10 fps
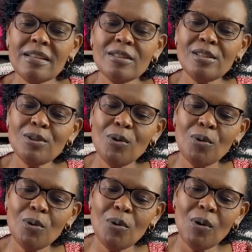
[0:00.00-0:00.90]

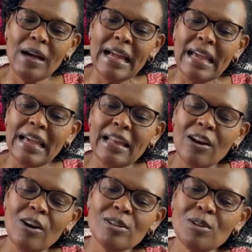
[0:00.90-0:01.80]
So, and
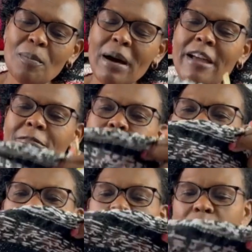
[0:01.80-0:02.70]
also my
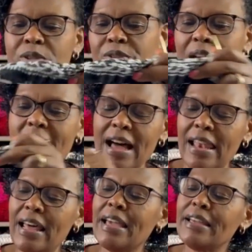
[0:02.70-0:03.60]
floats are
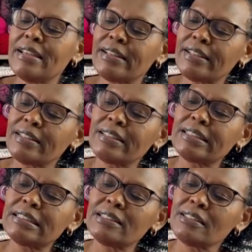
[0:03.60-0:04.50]
like
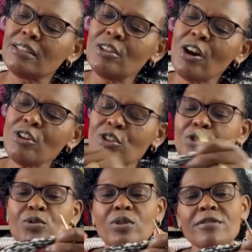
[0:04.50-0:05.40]
not
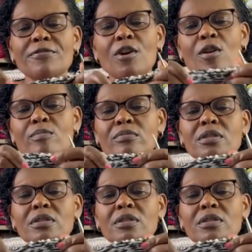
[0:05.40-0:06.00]
uniform,